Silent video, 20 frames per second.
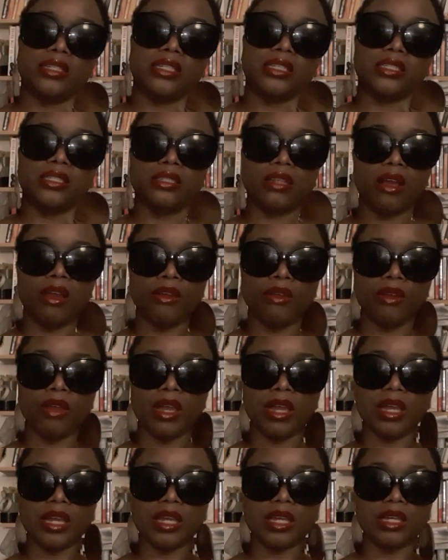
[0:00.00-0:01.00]
you know,
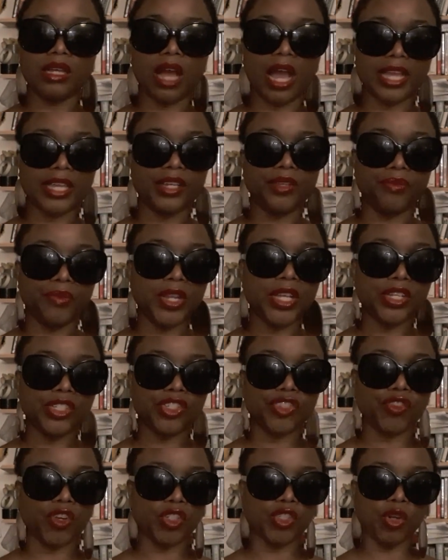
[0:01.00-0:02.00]
I can
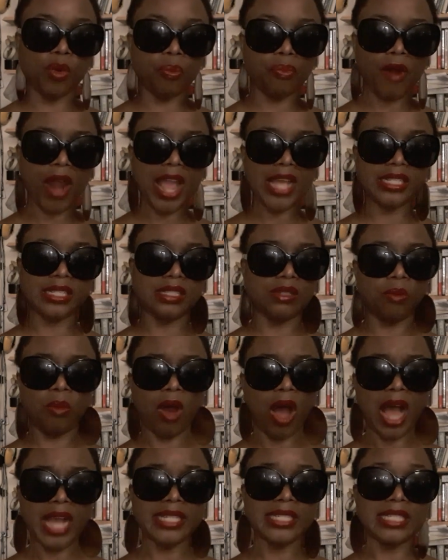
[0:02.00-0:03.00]
reconstruct your breast, and
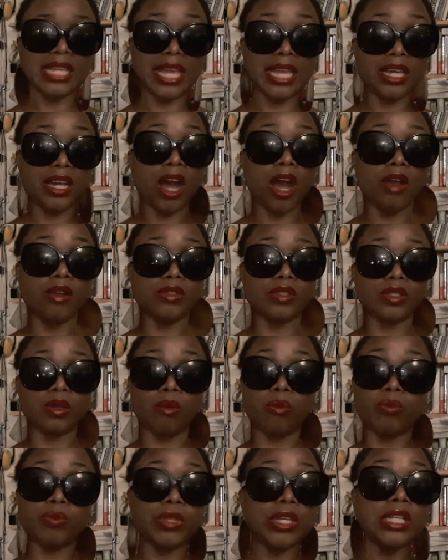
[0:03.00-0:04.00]
what I say goes.
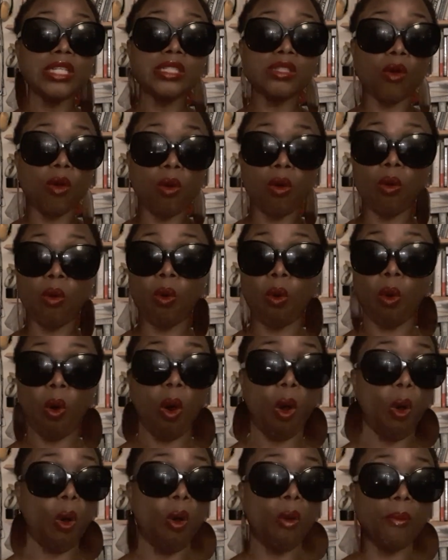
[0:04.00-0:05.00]
These are all
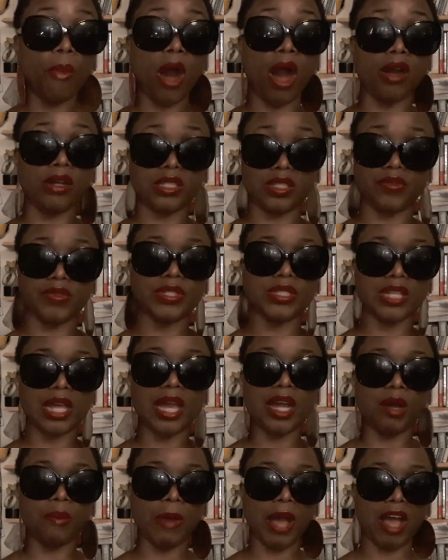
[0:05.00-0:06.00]
hallmarks of a
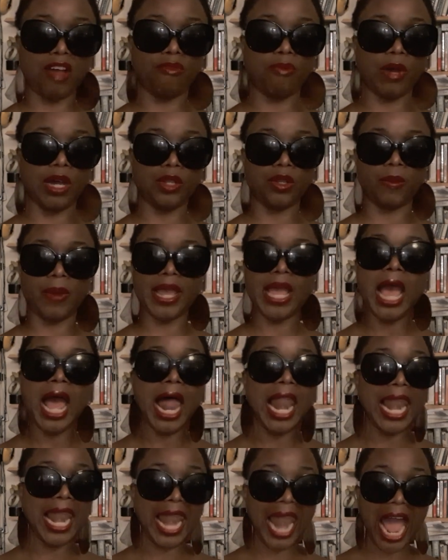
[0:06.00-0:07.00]
psychopath, by the way.
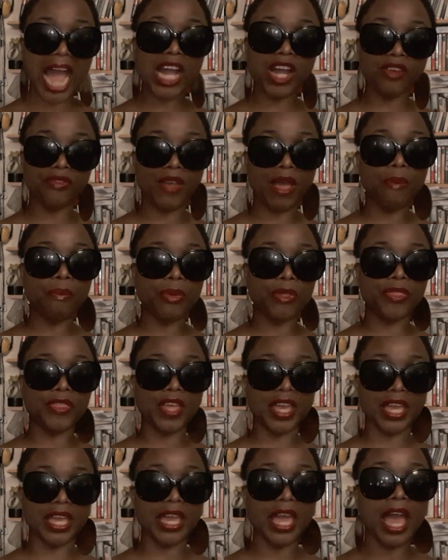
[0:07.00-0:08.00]
Lack of
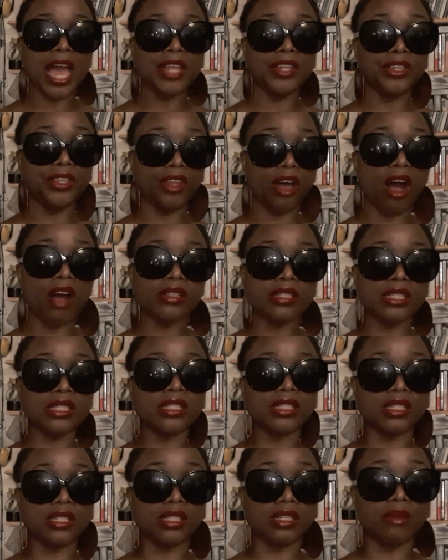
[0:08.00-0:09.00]
empathy,
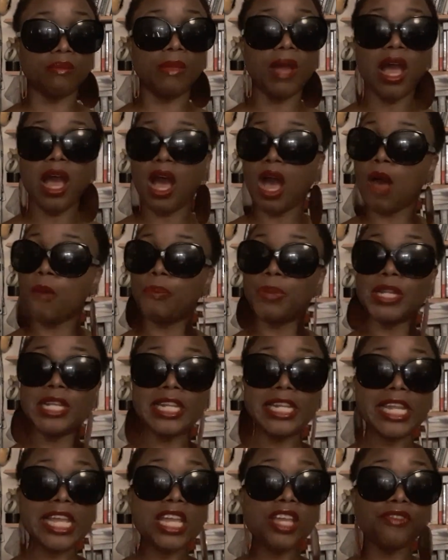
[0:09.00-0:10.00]
narcissism, a
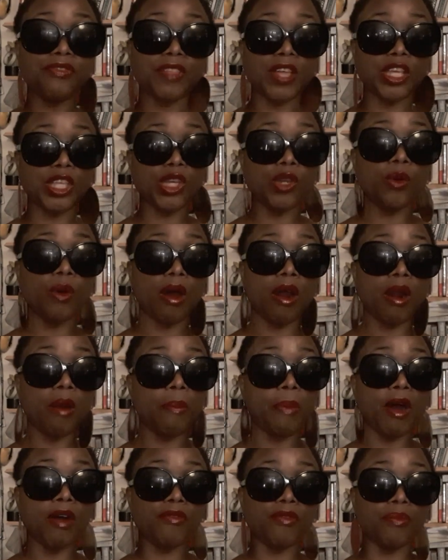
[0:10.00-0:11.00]
belief that you are
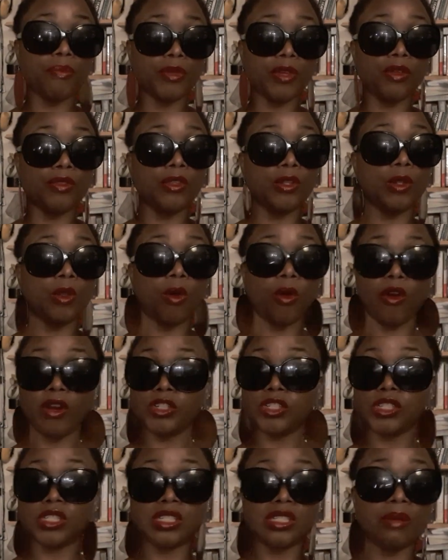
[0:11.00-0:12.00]
above and beyond the law
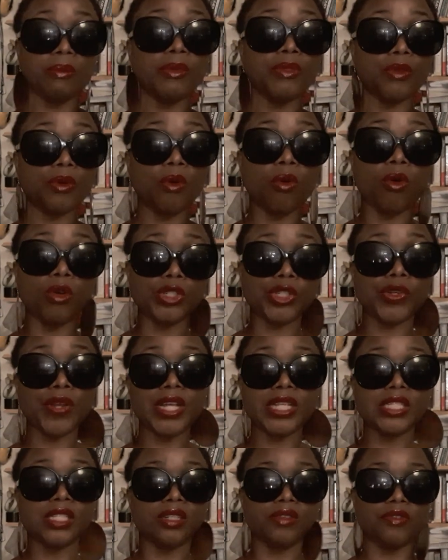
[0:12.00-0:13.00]
are just some of the core
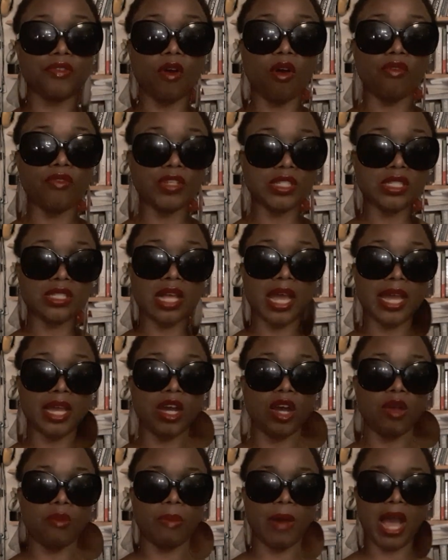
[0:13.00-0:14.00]
traits of a
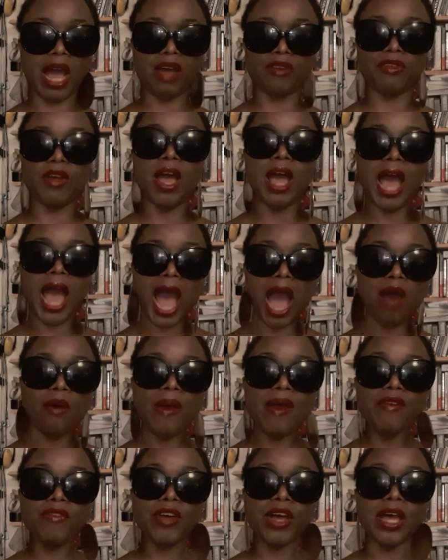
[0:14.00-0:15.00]
psychopath.
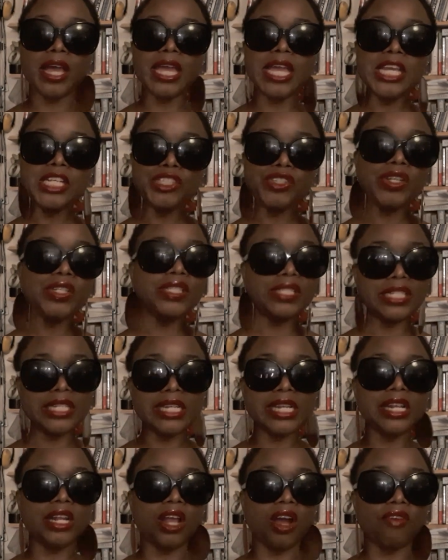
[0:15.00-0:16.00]
However,
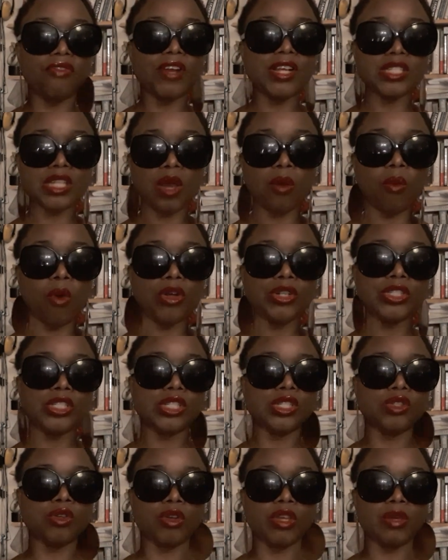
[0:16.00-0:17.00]
interestingly enough, as I watched
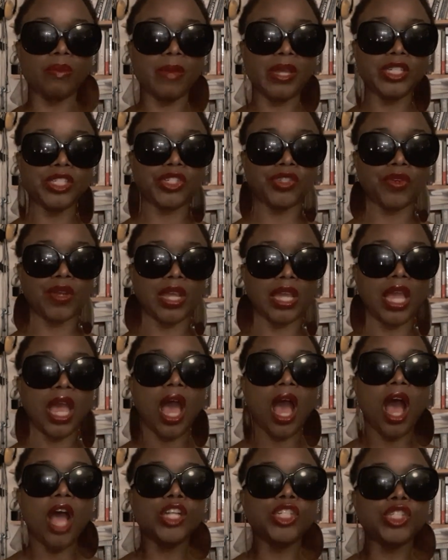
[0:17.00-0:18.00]
this documentary,
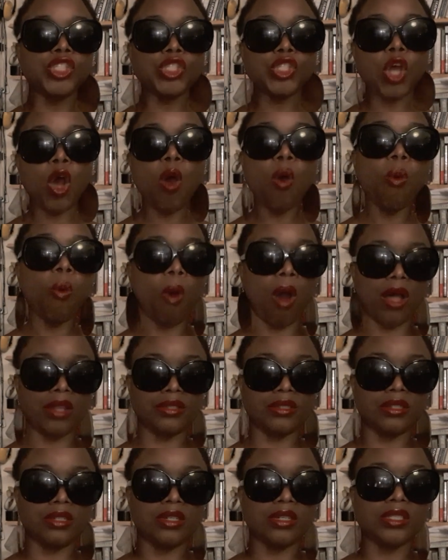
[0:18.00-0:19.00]
no
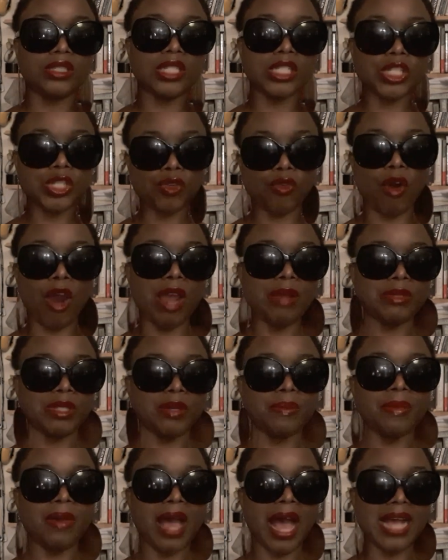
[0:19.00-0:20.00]
one described
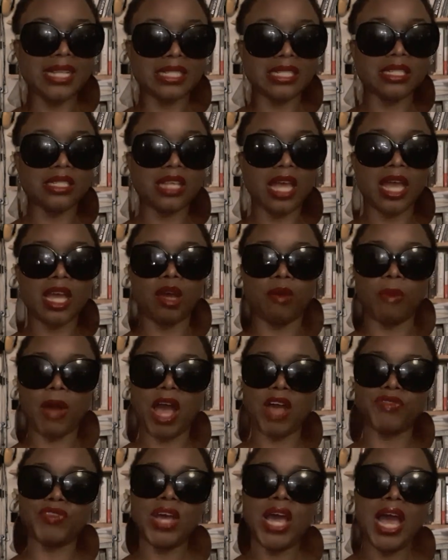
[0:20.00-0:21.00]
him as a
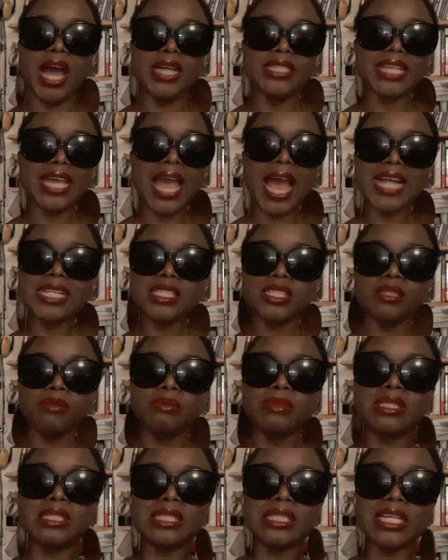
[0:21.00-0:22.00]
psychopath. They had
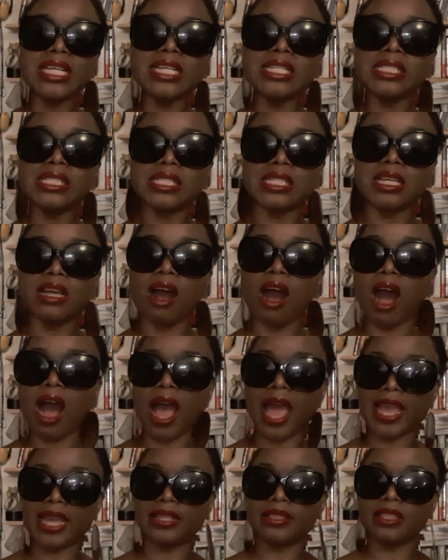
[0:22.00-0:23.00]
some
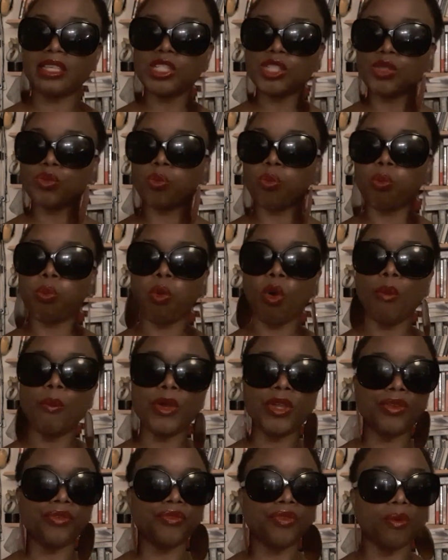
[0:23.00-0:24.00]
DCI, this
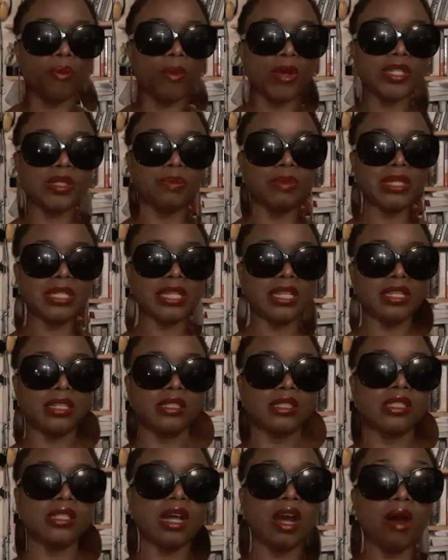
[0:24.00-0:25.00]
woman from West
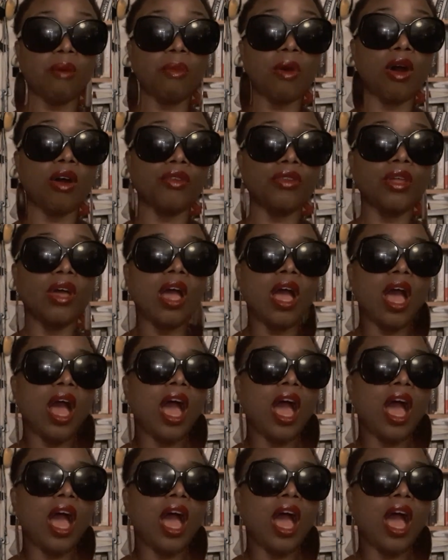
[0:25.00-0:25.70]
Midlands, come on,